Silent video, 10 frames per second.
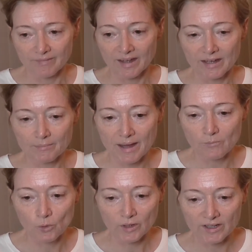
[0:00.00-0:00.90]
a young
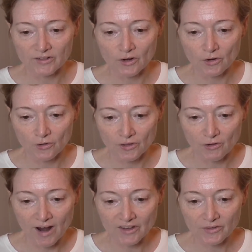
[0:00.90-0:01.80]
man walking his dog on the
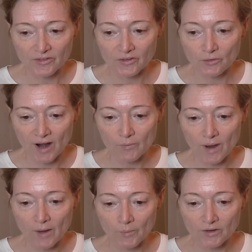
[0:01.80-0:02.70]
grass. This is great.
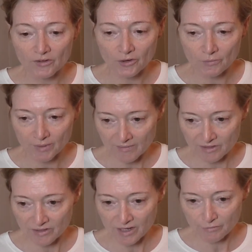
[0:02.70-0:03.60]
Are we going to stop to have a
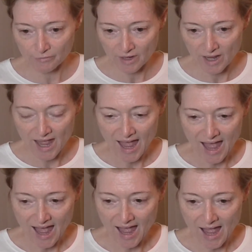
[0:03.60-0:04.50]
sniff?
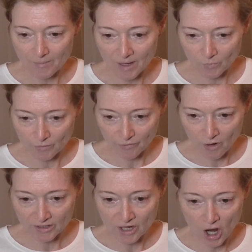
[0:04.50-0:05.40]
And we
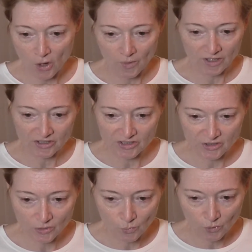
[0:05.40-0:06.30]
find no, we're actually just
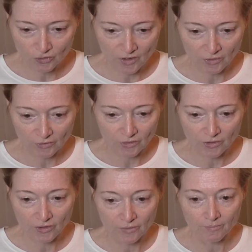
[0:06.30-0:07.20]
going to walk straight onto
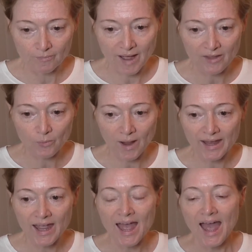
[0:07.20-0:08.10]
the
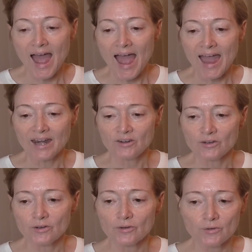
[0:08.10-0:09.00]
pathway. And